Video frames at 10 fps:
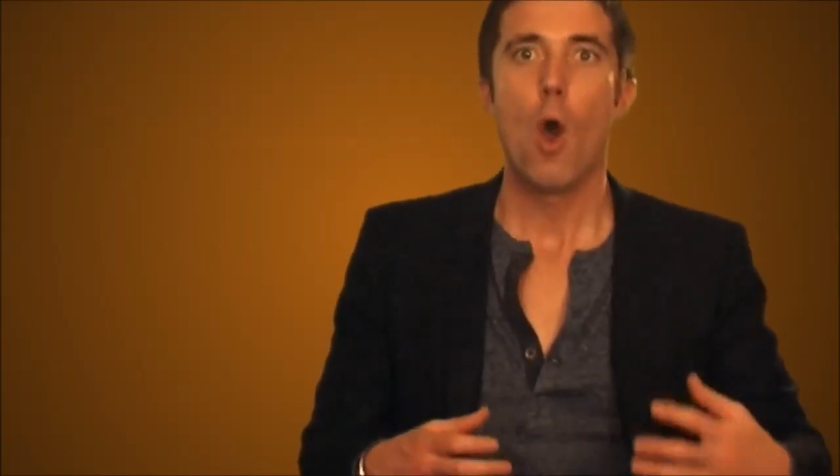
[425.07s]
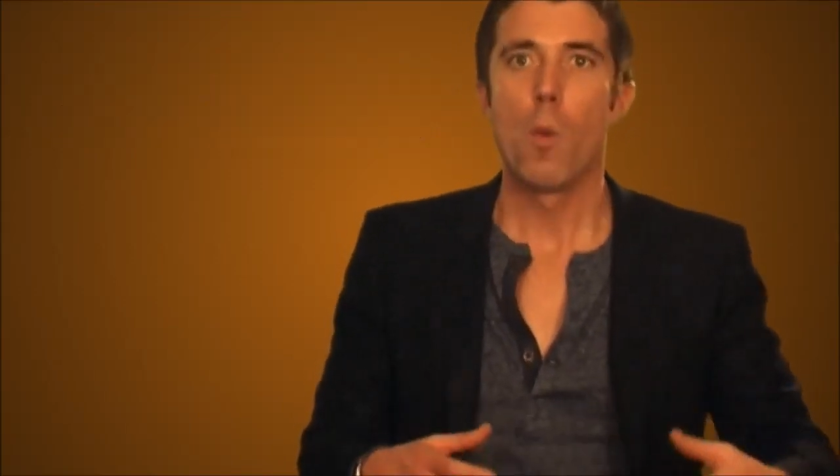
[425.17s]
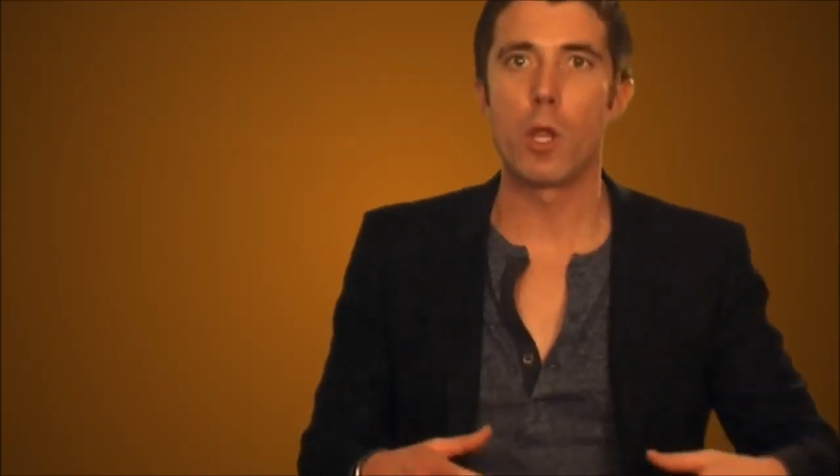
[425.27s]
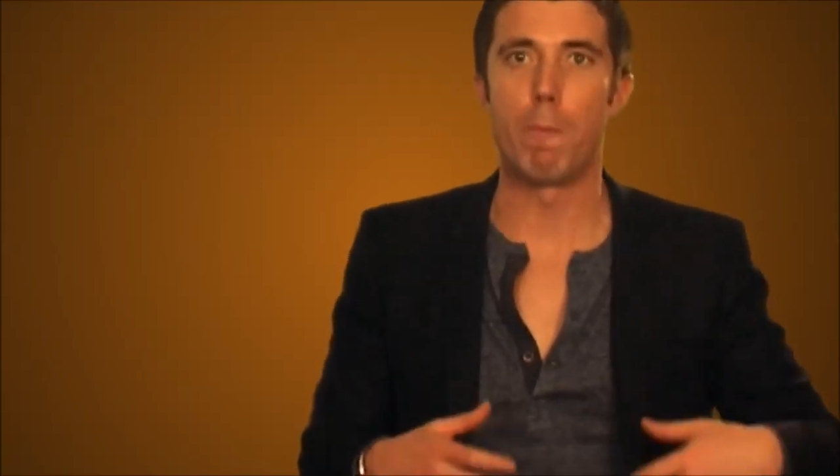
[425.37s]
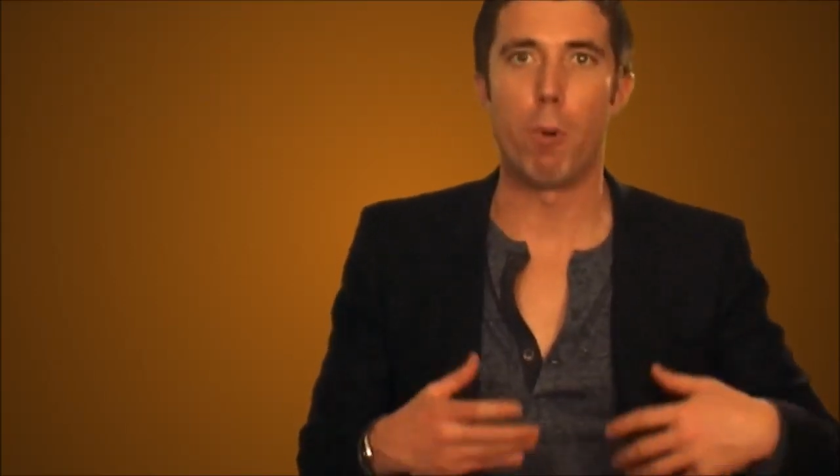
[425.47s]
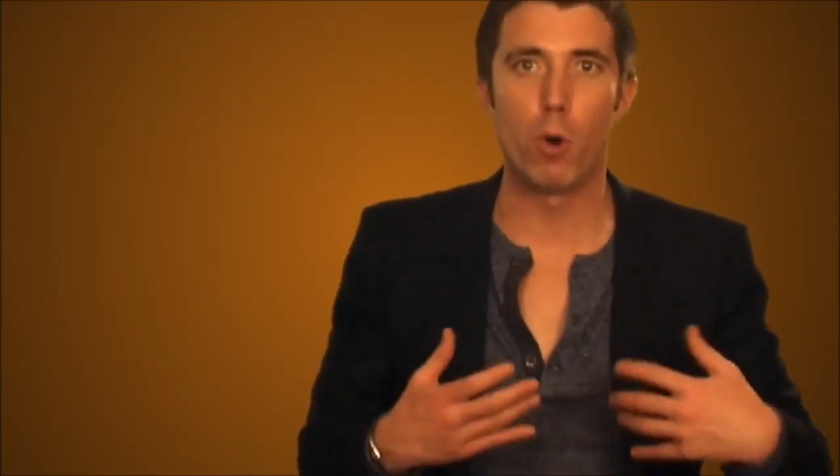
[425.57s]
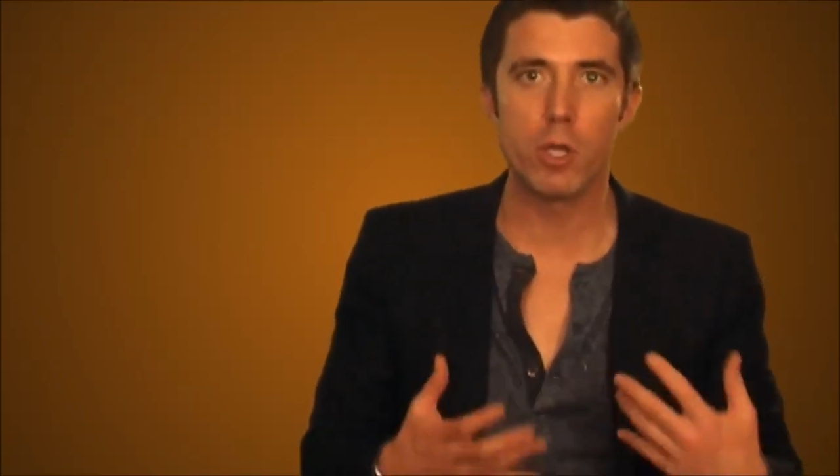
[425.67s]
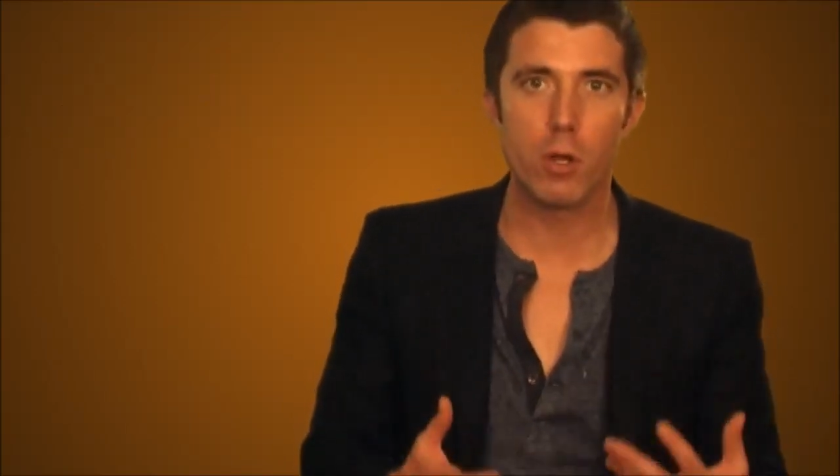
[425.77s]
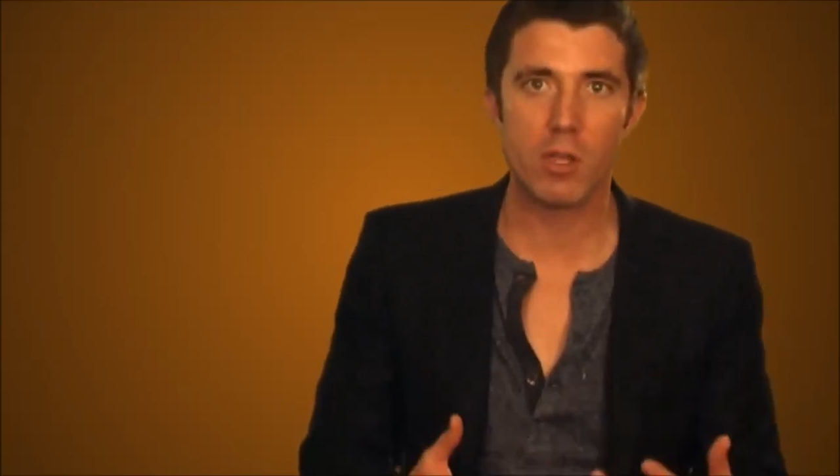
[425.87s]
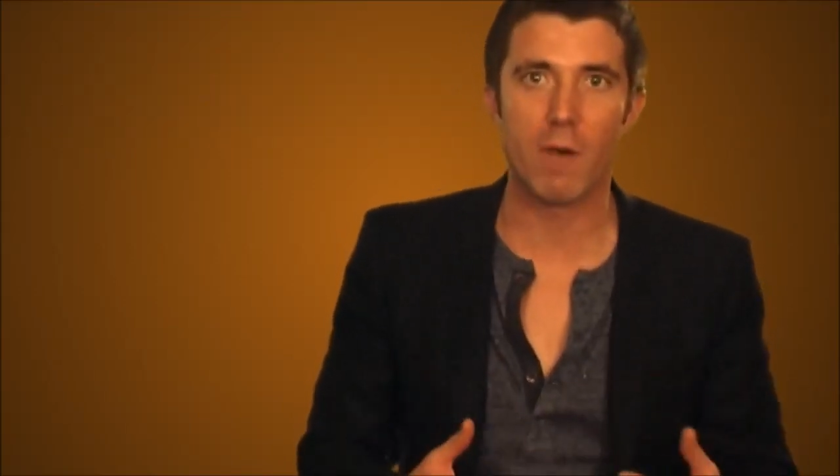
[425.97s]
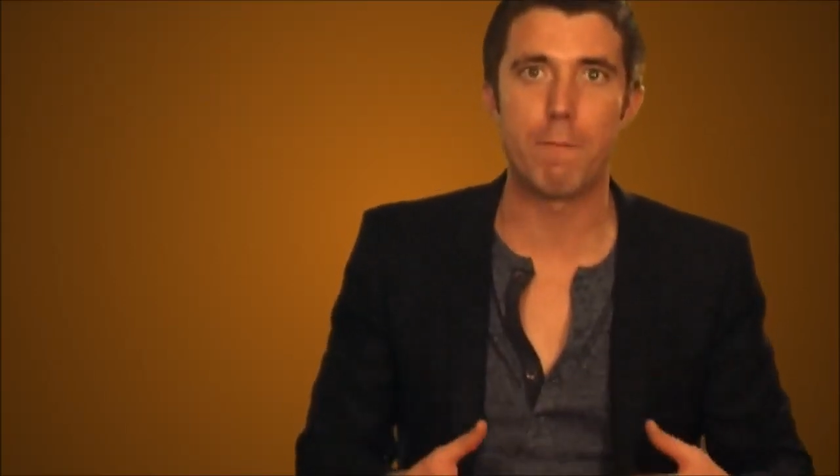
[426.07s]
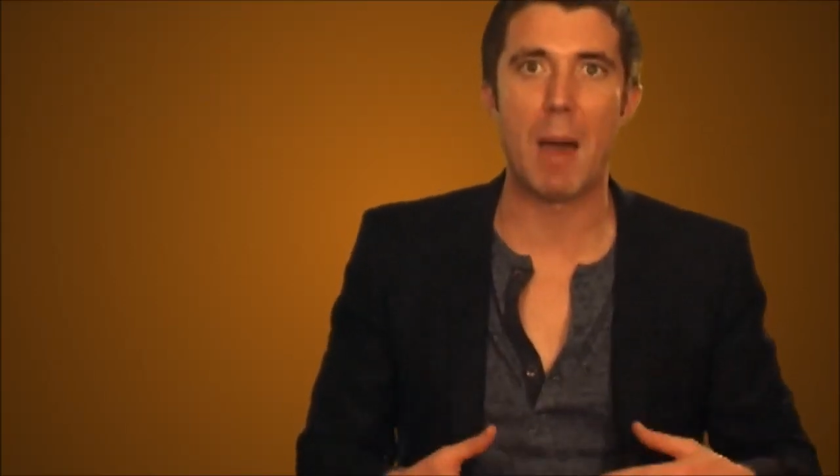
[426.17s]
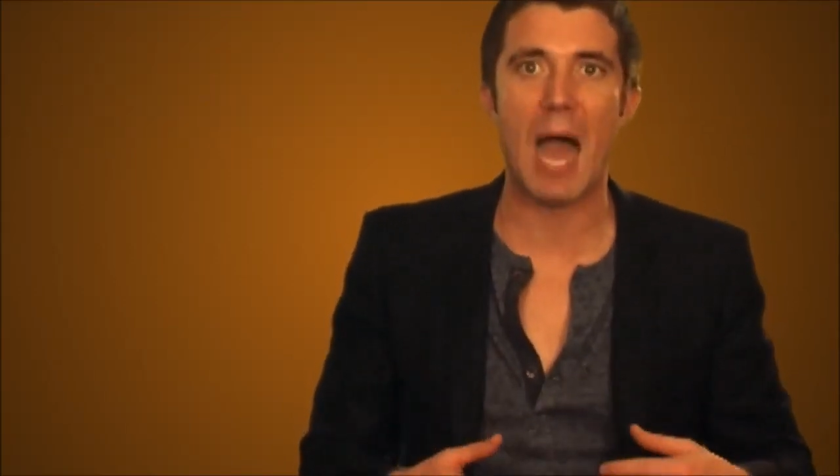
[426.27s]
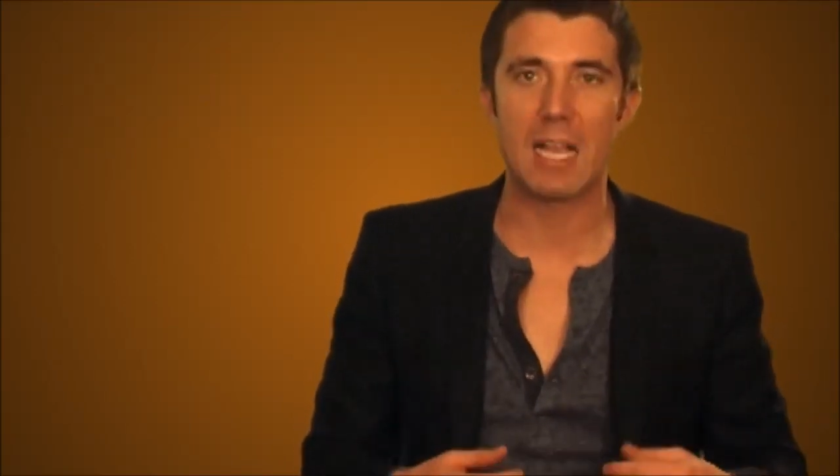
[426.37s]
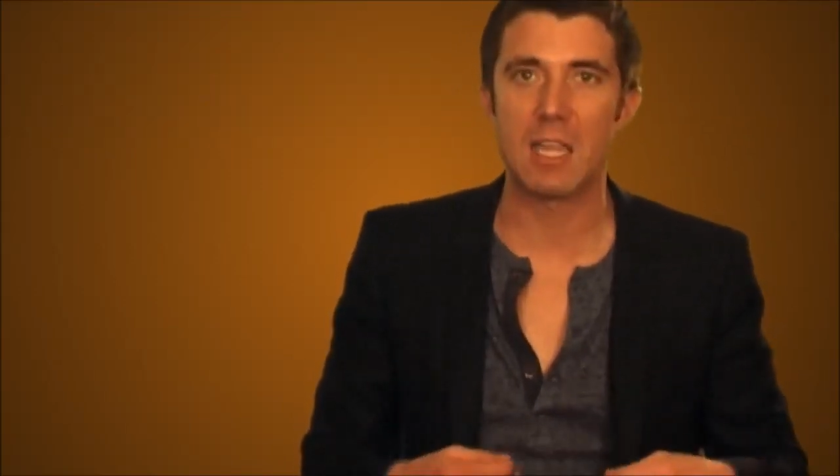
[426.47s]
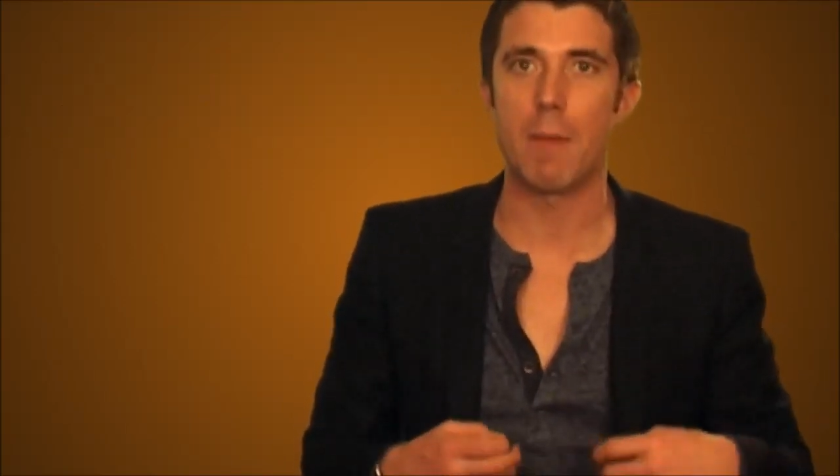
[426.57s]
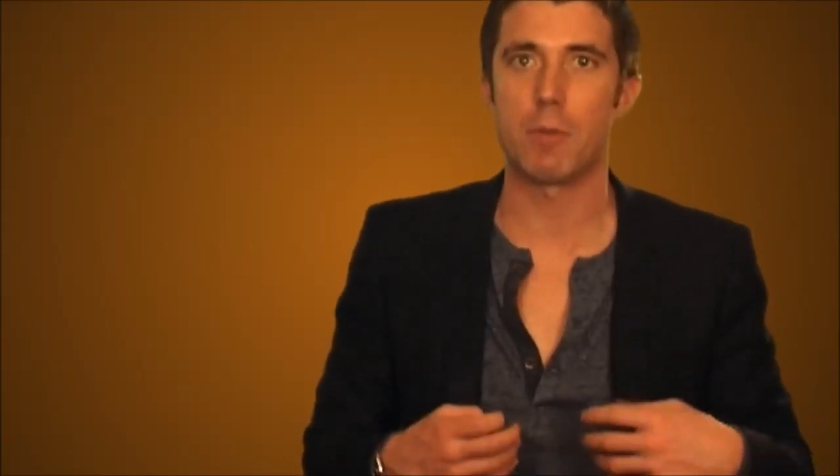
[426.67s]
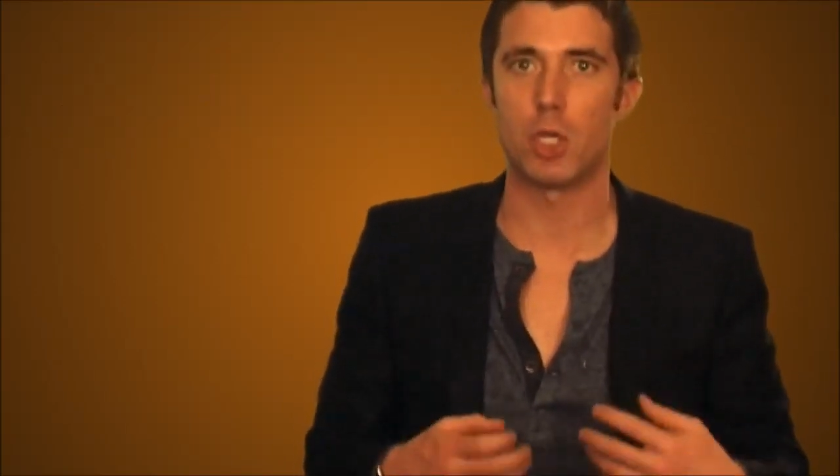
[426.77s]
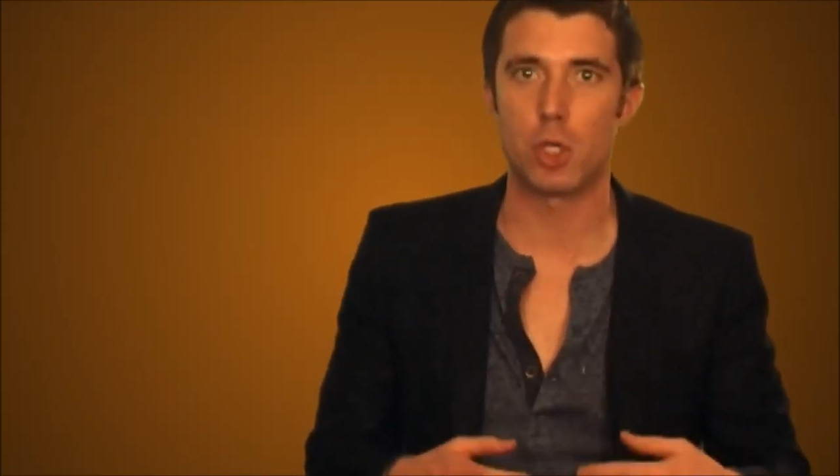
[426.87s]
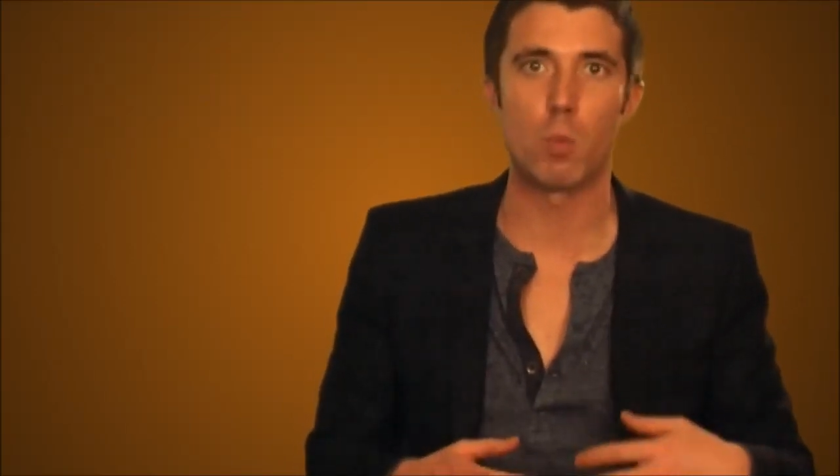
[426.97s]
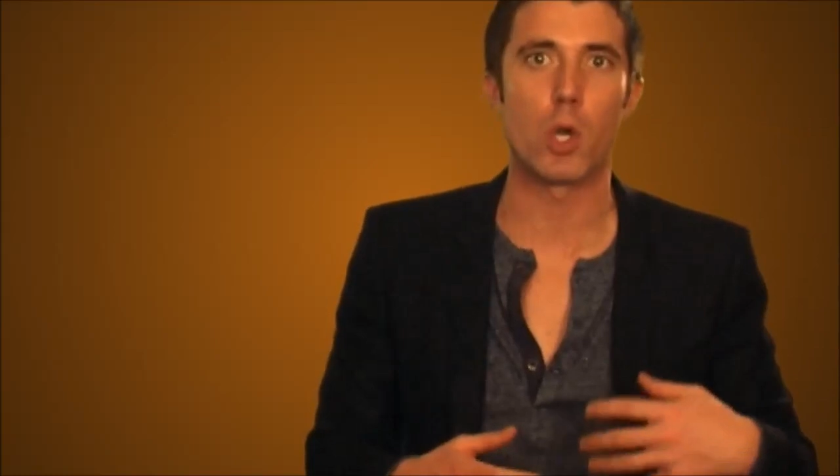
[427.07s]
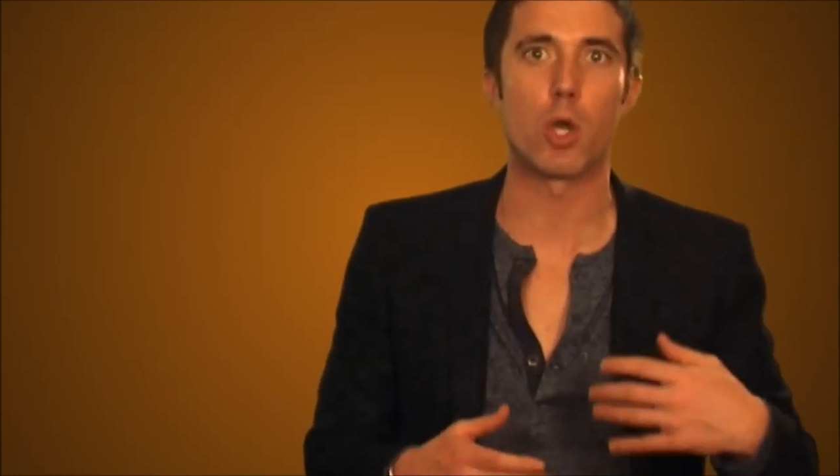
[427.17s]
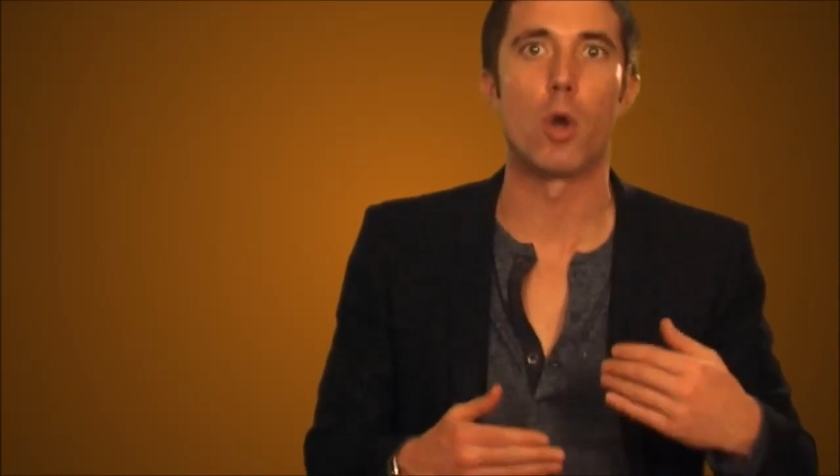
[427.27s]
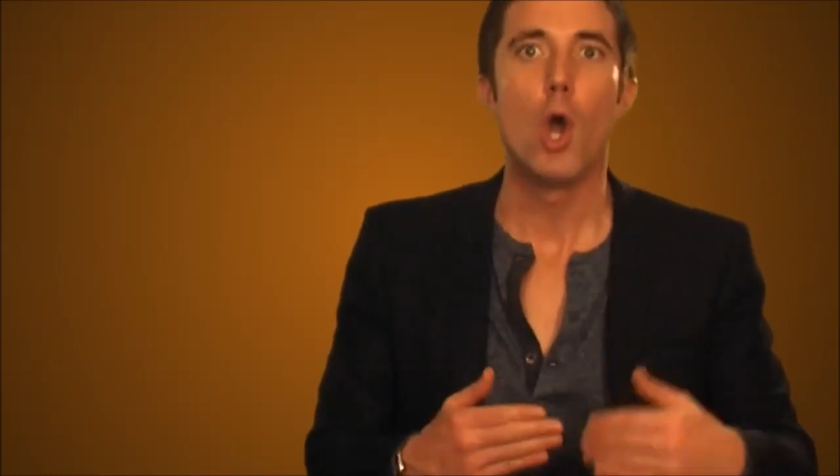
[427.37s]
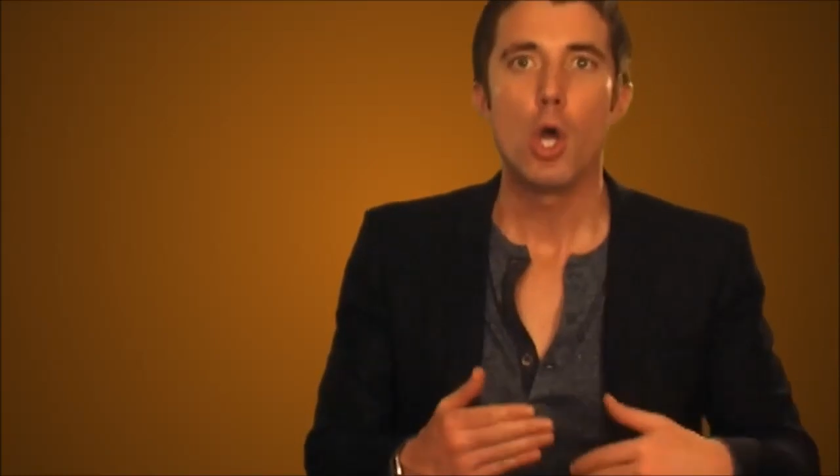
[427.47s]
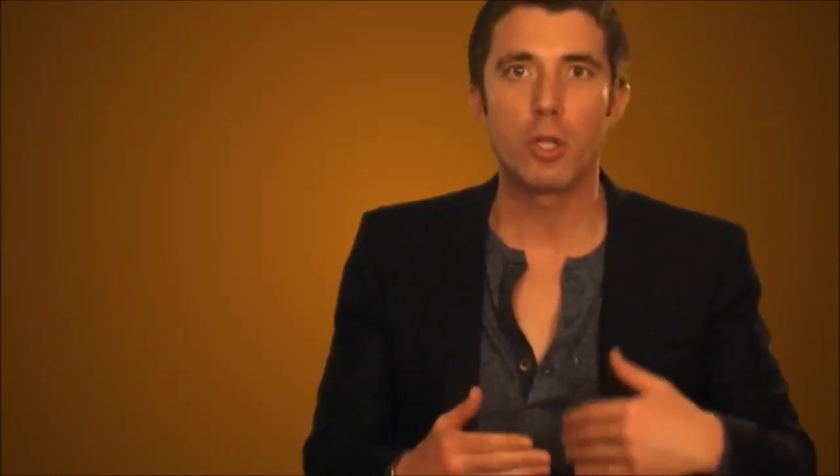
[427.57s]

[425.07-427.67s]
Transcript: where you're putting yourself back into that position where you're